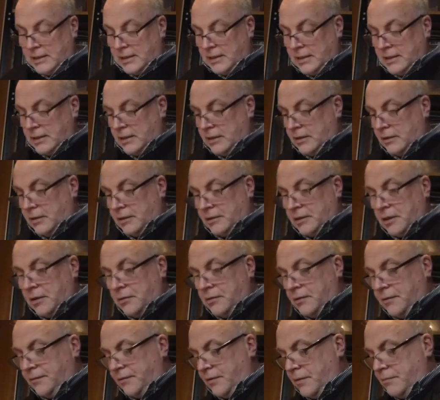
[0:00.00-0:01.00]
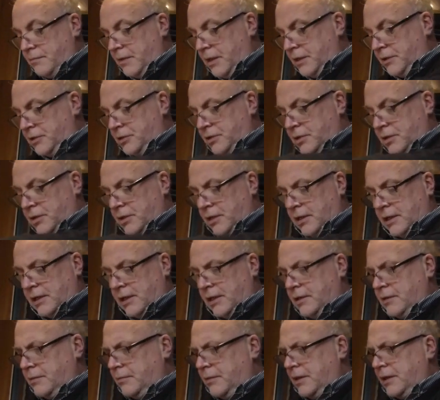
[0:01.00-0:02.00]
I don't know if I mentioned
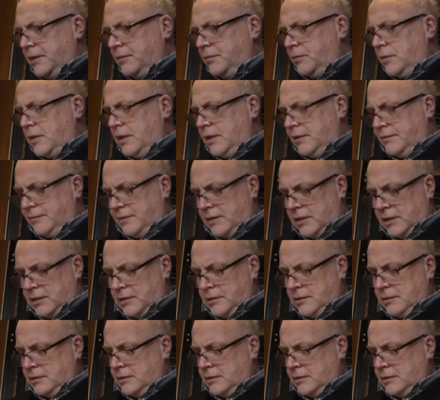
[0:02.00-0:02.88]
earlier, I may well have done,